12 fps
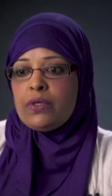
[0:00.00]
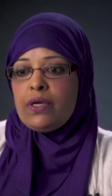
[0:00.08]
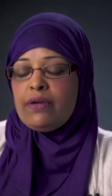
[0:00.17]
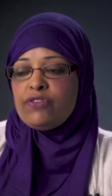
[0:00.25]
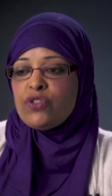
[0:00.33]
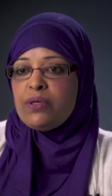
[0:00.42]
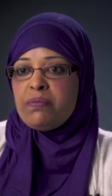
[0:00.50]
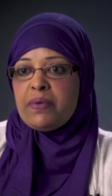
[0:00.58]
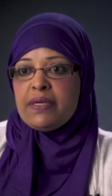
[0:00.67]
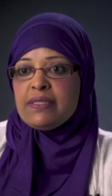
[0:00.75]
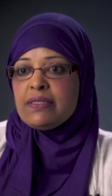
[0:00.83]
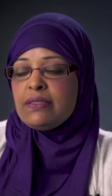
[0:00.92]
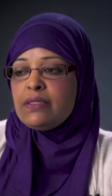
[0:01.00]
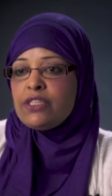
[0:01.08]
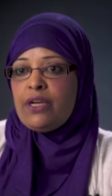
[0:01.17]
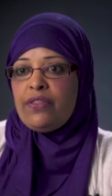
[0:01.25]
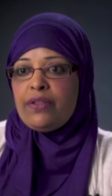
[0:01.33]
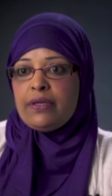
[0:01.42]
We have to embrace each
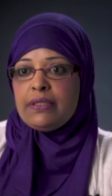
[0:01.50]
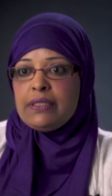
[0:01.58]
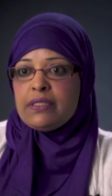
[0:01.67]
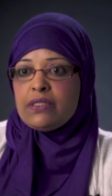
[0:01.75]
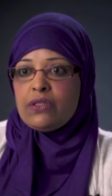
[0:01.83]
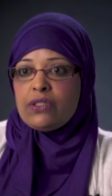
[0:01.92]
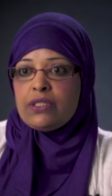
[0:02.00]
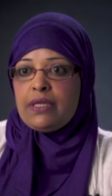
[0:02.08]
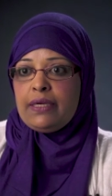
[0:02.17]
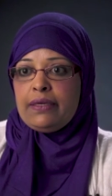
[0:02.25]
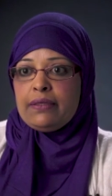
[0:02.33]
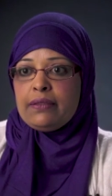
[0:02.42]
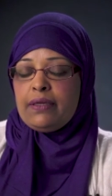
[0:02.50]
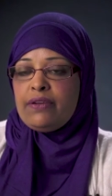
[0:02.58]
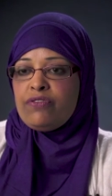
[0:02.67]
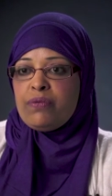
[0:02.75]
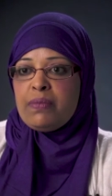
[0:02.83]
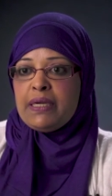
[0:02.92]
other. It's not like
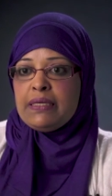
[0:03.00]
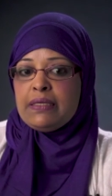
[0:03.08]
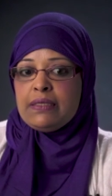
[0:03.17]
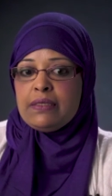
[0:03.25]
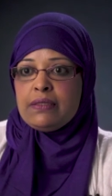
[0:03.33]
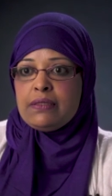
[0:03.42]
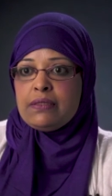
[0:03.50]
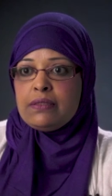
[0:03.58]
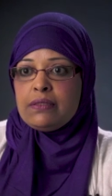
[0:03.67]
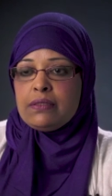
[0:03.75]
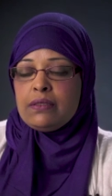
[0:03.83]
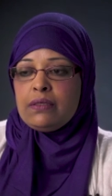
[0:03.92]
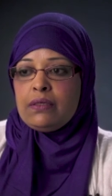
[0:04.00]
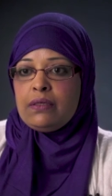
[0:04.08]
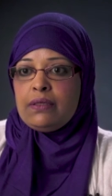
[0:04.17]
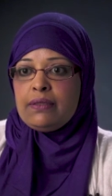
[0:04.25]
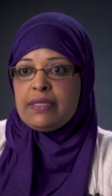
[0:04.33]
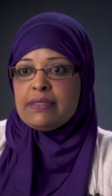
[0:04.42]
everybody is
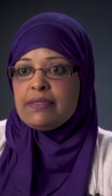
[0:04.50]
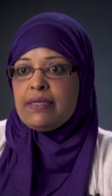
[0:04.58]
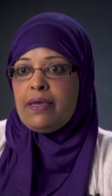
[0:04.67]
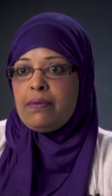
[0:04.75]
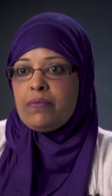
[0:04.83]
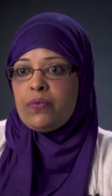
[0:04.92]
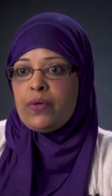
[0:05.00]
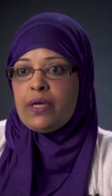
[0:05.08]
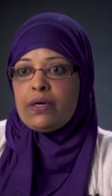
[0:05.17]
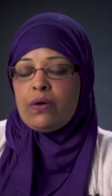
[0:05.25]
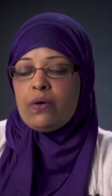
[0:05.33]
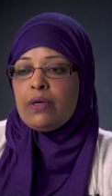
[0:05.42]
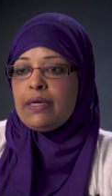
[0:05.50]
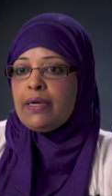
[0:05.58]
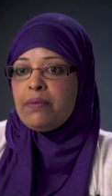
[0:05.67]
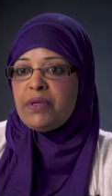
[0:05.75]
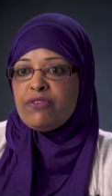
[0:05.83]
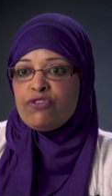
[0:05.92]
the same. We are all
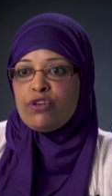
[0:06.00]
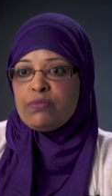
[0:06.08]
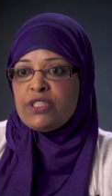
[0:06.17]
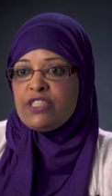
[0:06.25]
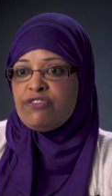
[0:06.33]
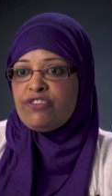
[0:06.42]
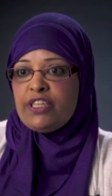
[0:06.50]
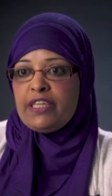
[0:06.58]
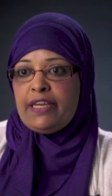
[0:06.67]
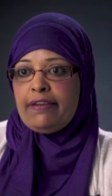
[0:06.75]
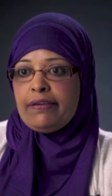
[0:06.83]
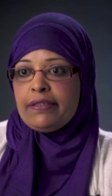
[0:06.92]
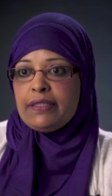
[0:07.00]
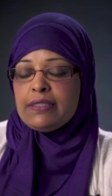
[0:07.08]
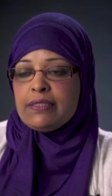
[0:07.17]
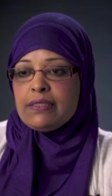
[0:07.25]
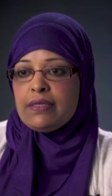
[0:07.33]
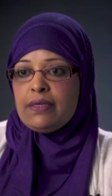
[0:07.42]
coming from different
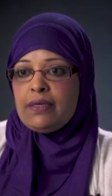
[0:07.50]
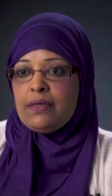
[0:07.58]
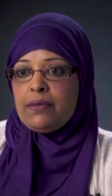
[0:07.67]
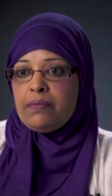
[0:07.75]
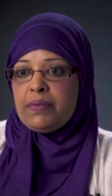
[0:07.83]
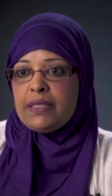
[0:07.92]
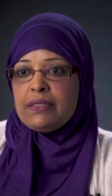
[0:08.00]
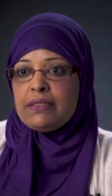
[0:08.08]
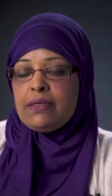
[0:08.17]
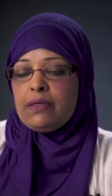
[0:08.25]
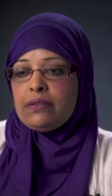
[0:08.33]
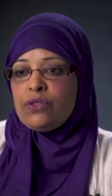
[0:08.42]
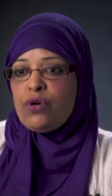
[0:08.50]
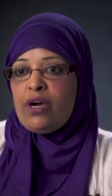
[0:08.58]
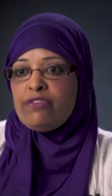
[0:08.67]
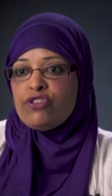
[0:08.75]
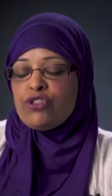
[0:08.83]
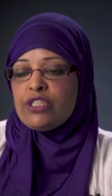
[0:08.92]
areas, but you
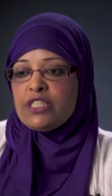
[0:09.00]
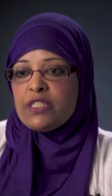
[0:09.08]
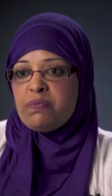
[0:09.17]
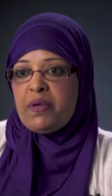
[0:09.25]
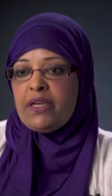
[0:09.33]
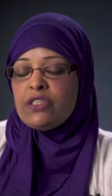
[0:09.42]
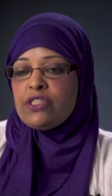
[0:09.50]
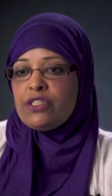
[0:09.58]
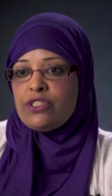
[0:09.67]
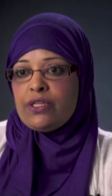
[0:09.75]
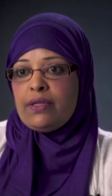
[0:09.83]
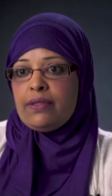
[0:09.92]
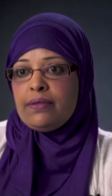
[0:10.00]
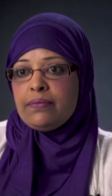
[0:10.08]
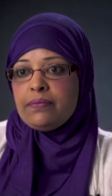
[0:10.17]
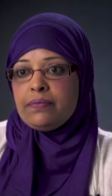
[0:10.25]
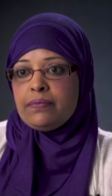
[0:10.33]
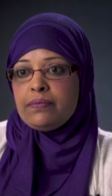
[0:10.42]
have to respect each other.